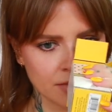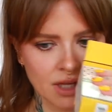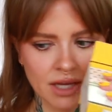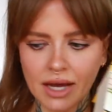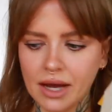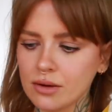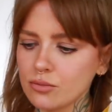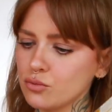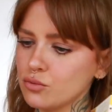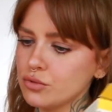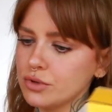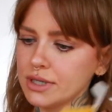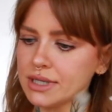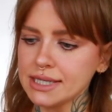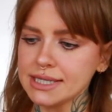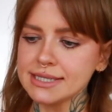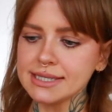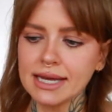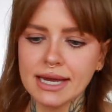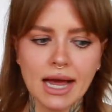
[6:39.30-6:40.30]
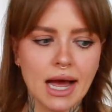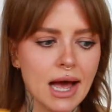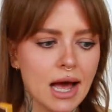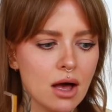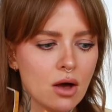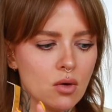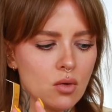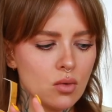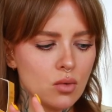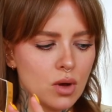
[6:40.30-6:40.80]
Can't really say
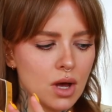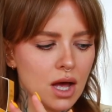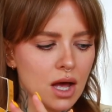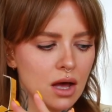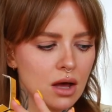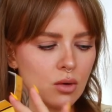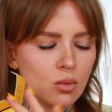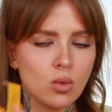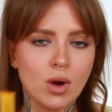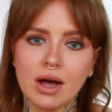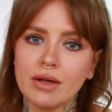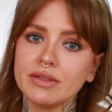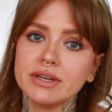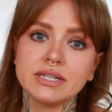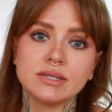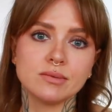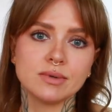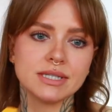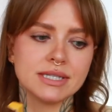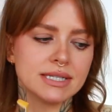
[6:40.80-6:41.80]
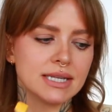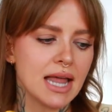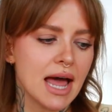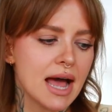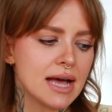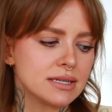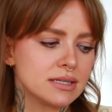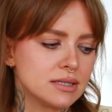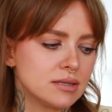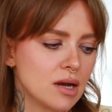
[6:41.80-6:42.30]
how uh, well these ones
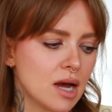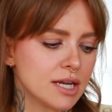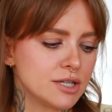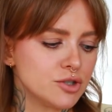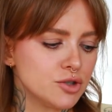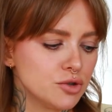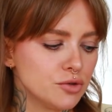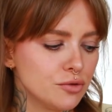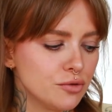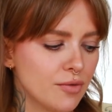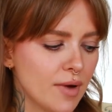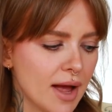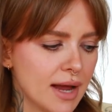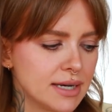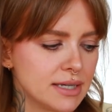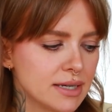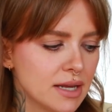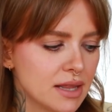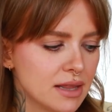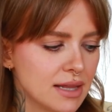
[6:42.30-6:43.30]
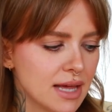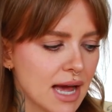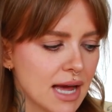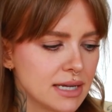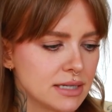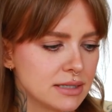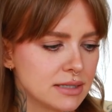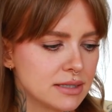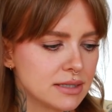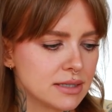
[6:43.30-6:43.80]
last. I do find
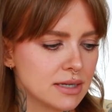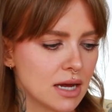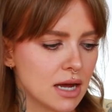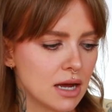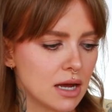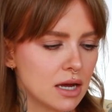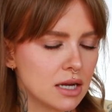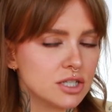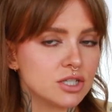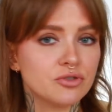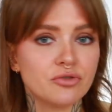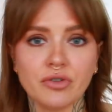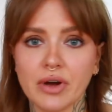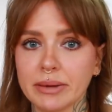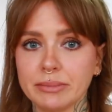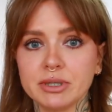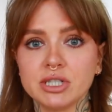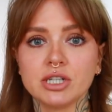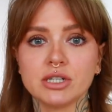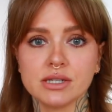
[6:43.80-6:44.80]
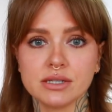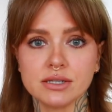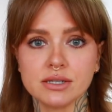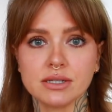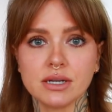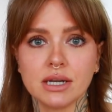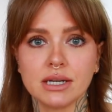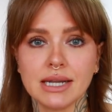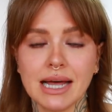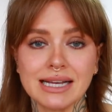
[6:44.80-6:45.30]
that uh, Define Me does
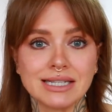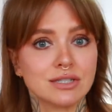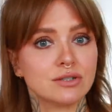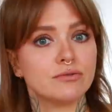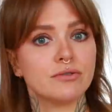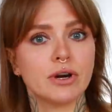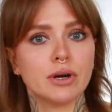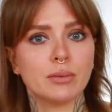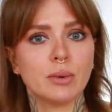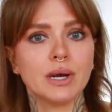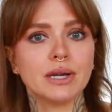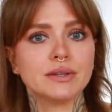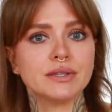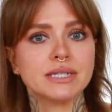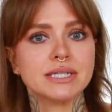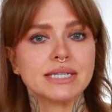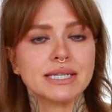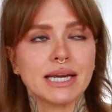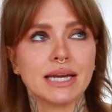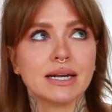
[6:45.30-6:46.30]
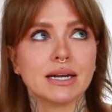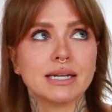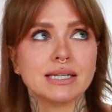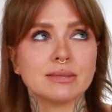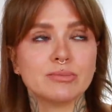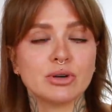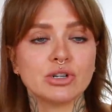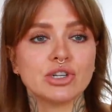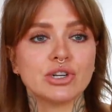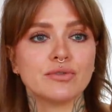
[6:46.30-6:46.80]
last very well on the skin,
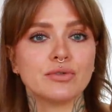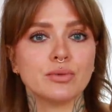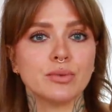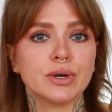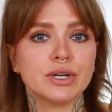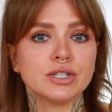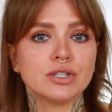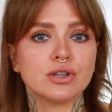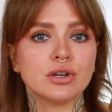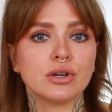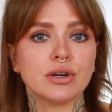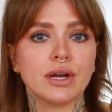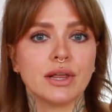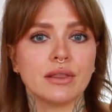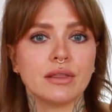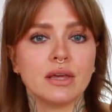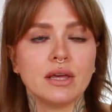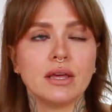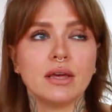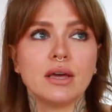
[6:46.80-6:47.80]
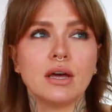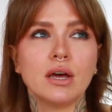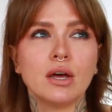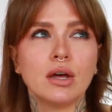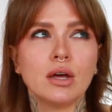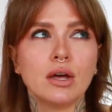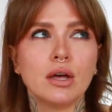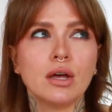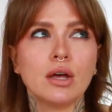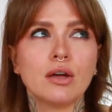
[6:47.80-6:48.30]
especially if you wanted to look at the
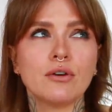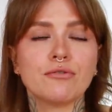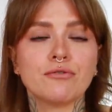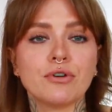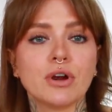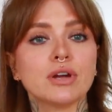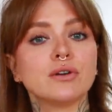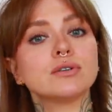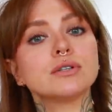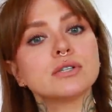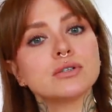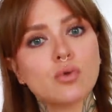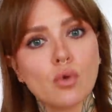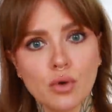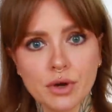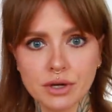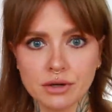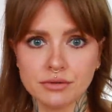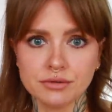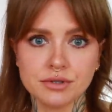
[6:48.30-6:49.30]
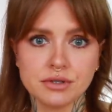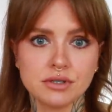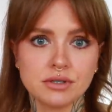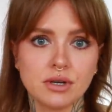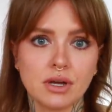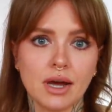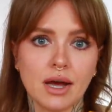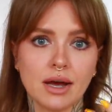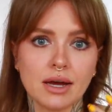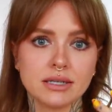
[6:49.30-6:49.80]
fragrance oils.
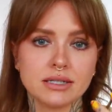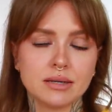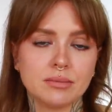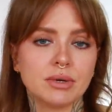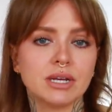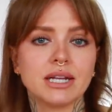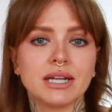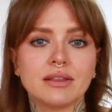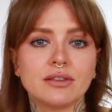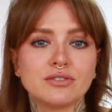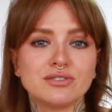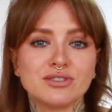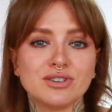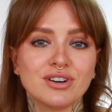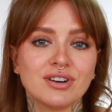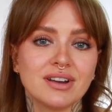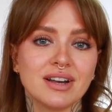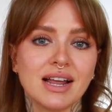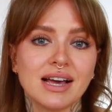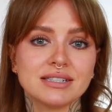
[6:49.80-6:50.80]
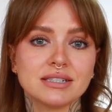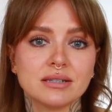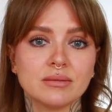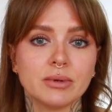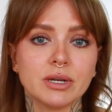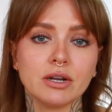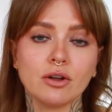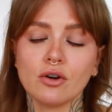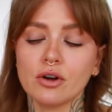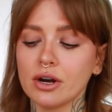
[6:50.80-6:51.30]
Uh, typically those are going to last a
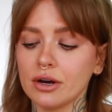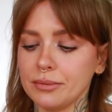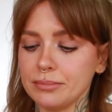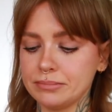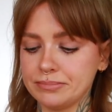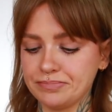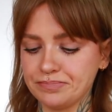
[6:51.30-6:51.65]
bit longer.